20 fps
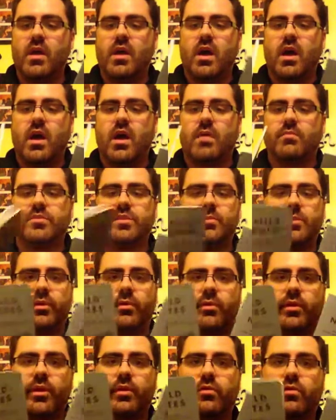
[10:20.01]
Something
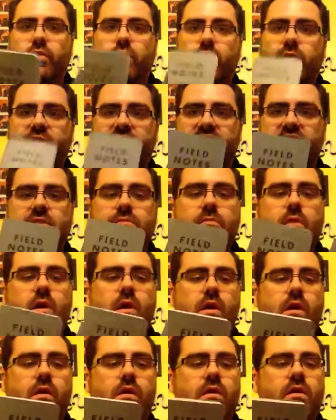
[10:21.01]
really cool, really
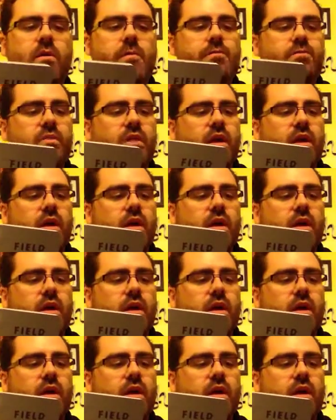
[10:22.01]
small.